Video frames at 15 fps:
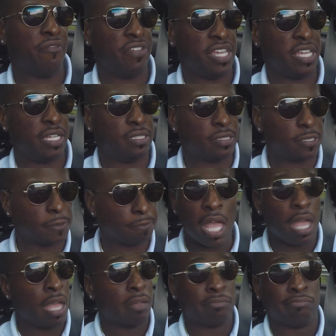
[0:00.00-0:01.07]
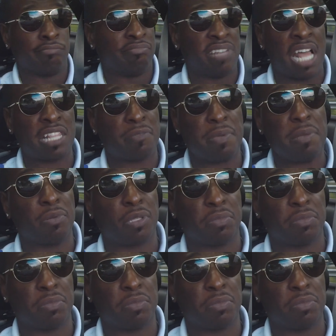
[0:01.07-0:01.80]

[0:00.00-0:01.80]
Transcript: vegans. Not the people